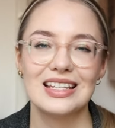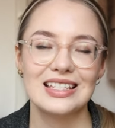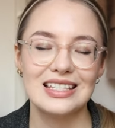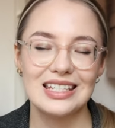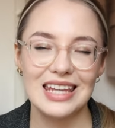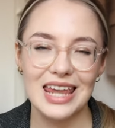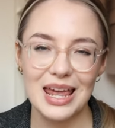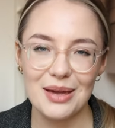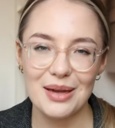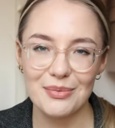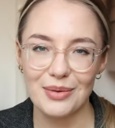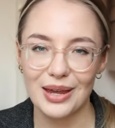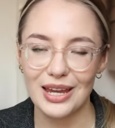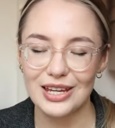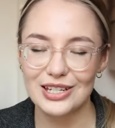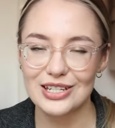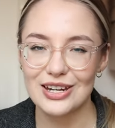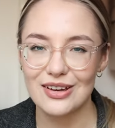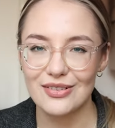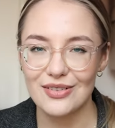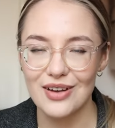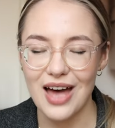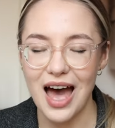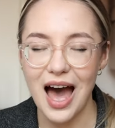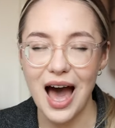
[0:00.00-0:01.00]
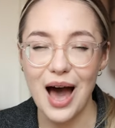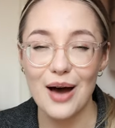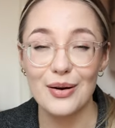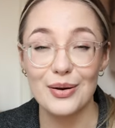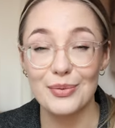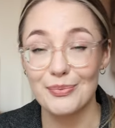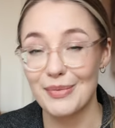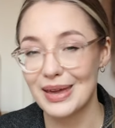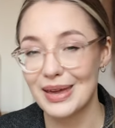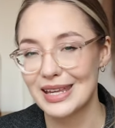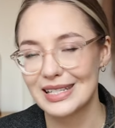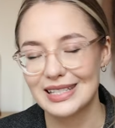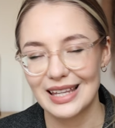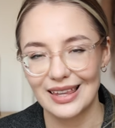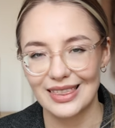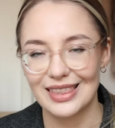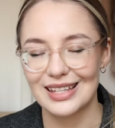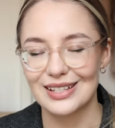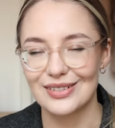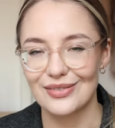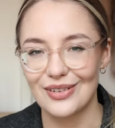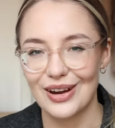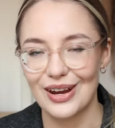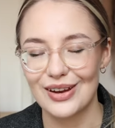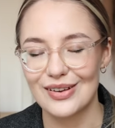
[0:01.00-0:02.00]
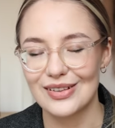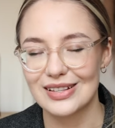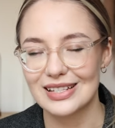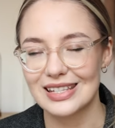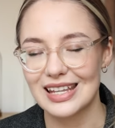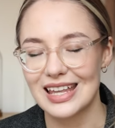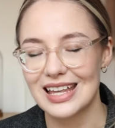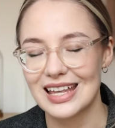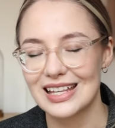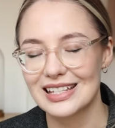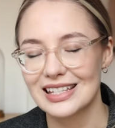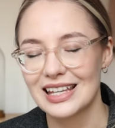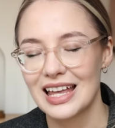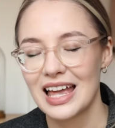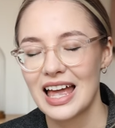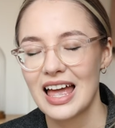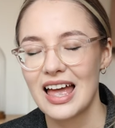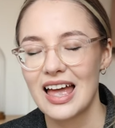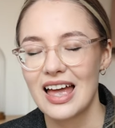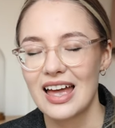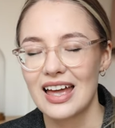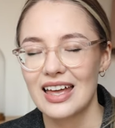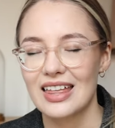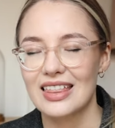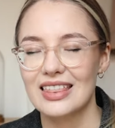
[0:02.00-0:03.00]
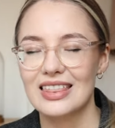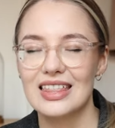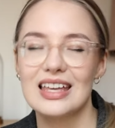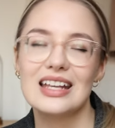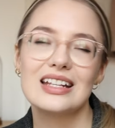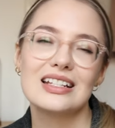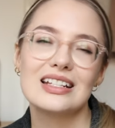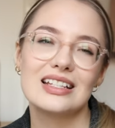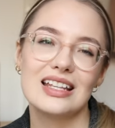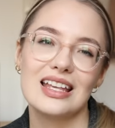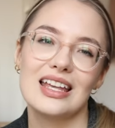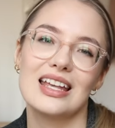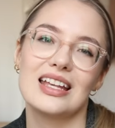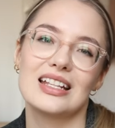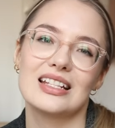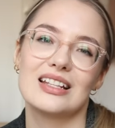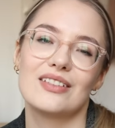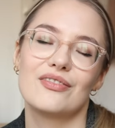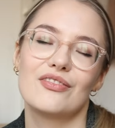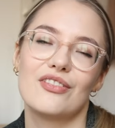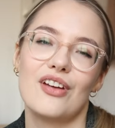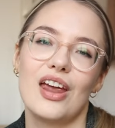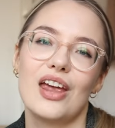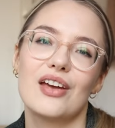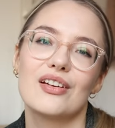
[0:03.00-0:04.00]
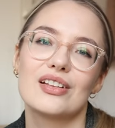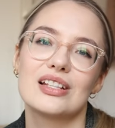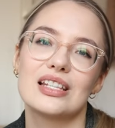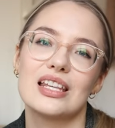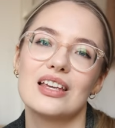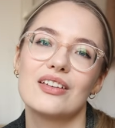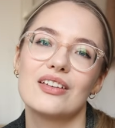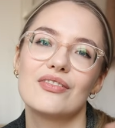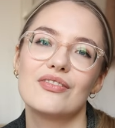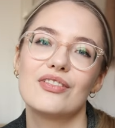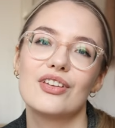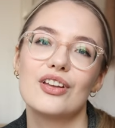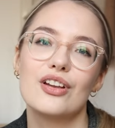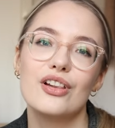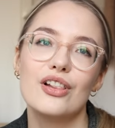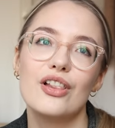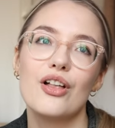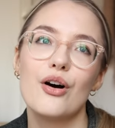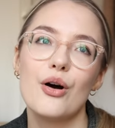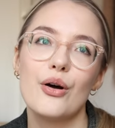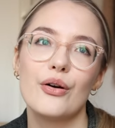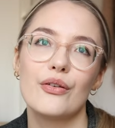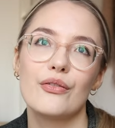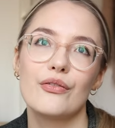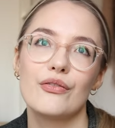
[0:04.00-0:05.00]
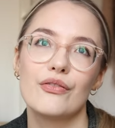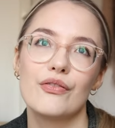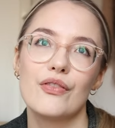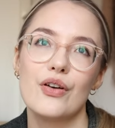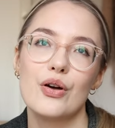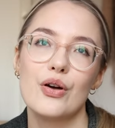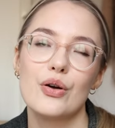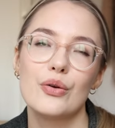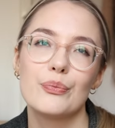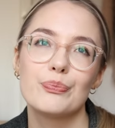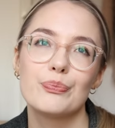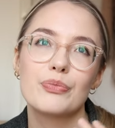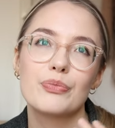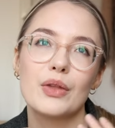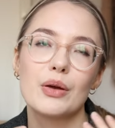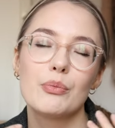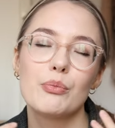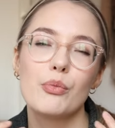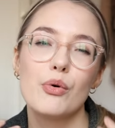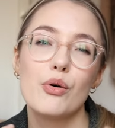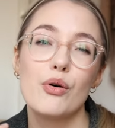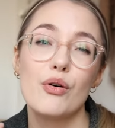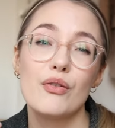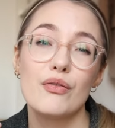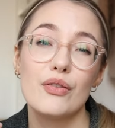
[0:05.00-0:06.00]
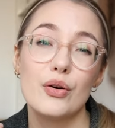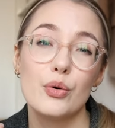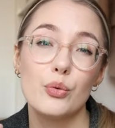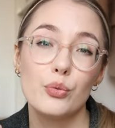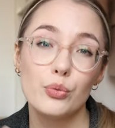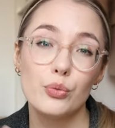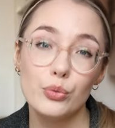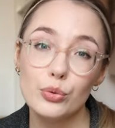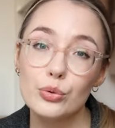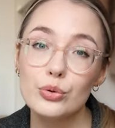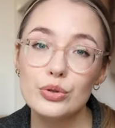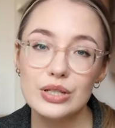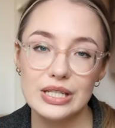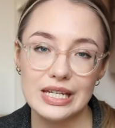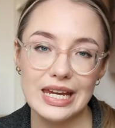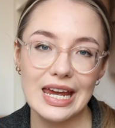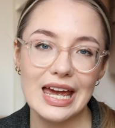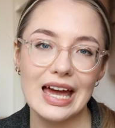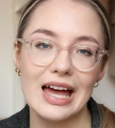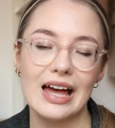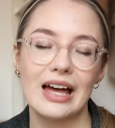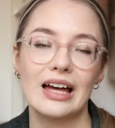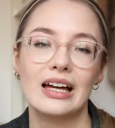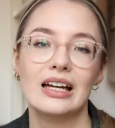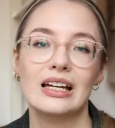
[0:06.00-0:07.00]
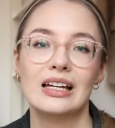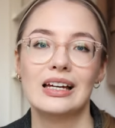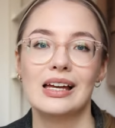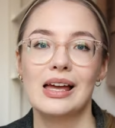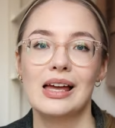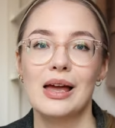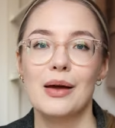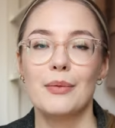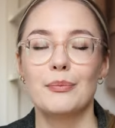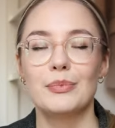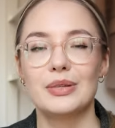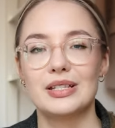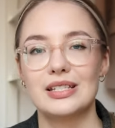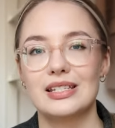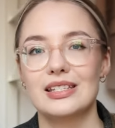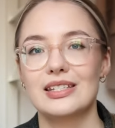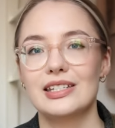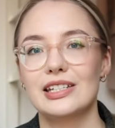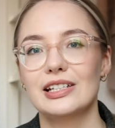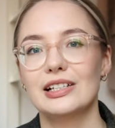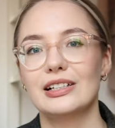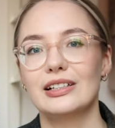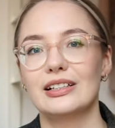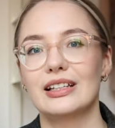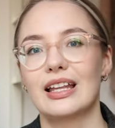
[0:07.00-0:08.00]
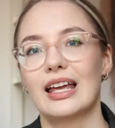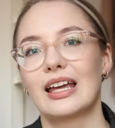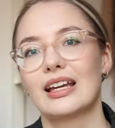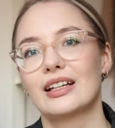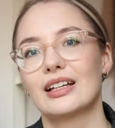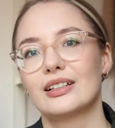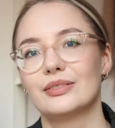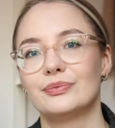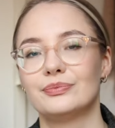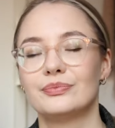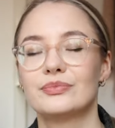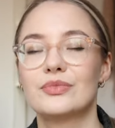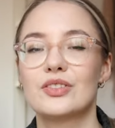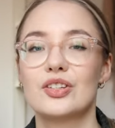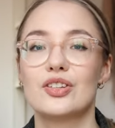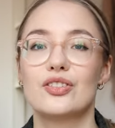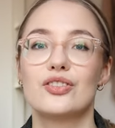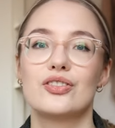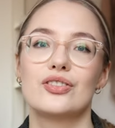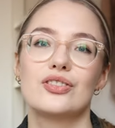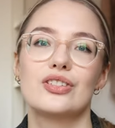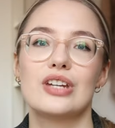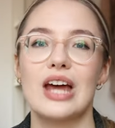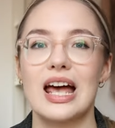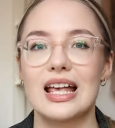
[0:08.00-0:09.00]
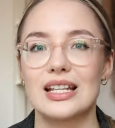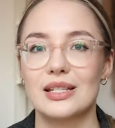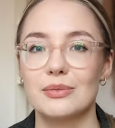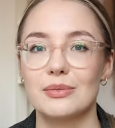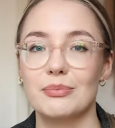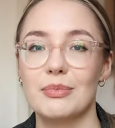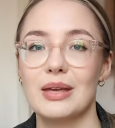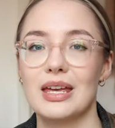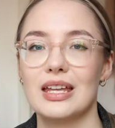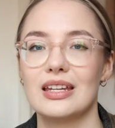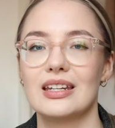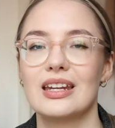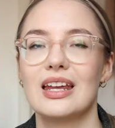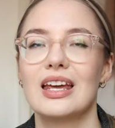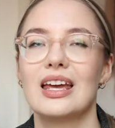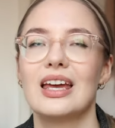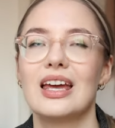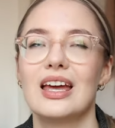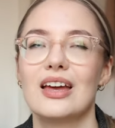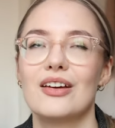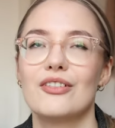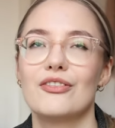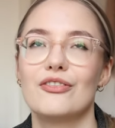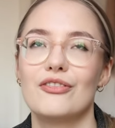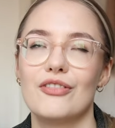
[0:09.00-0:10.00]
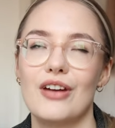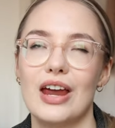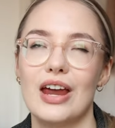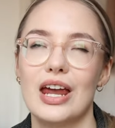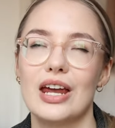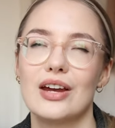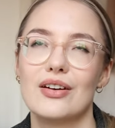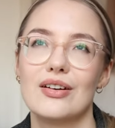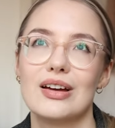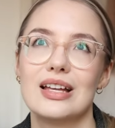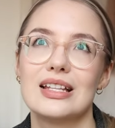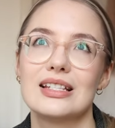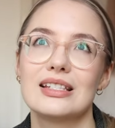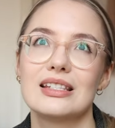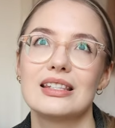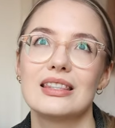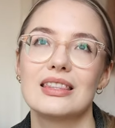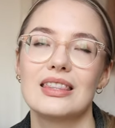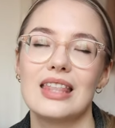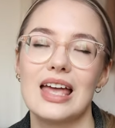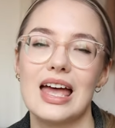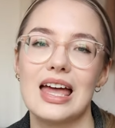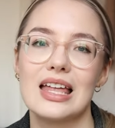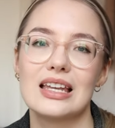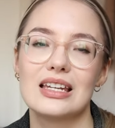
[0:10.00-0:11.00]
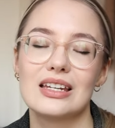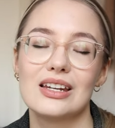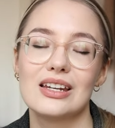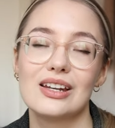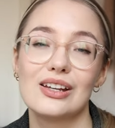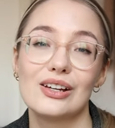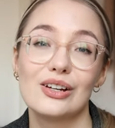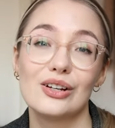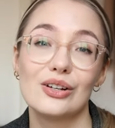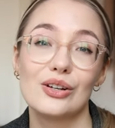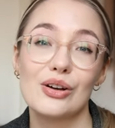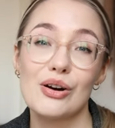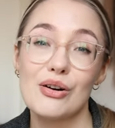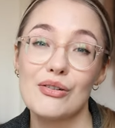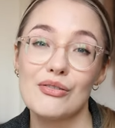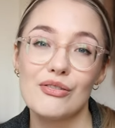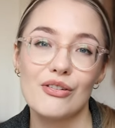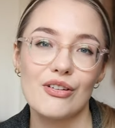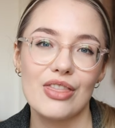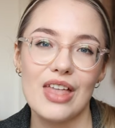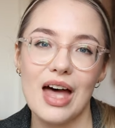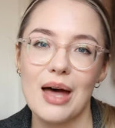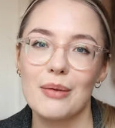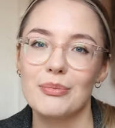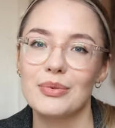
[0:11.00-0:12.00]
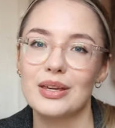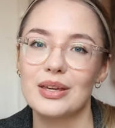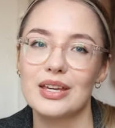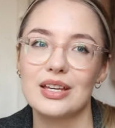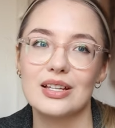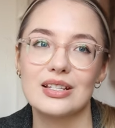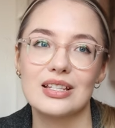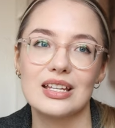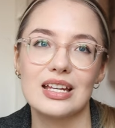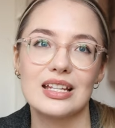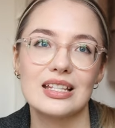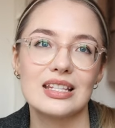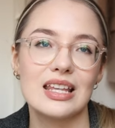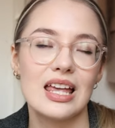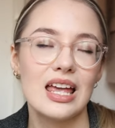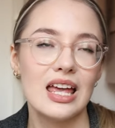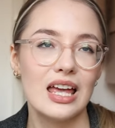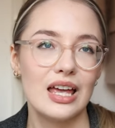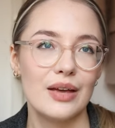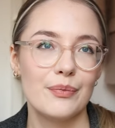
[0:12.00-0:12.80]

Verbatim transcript: DMing each other how amazing this fragrance is. This is a fragrance if you love more of a woodier but still like jasmine fragrance, then go for that, because it's,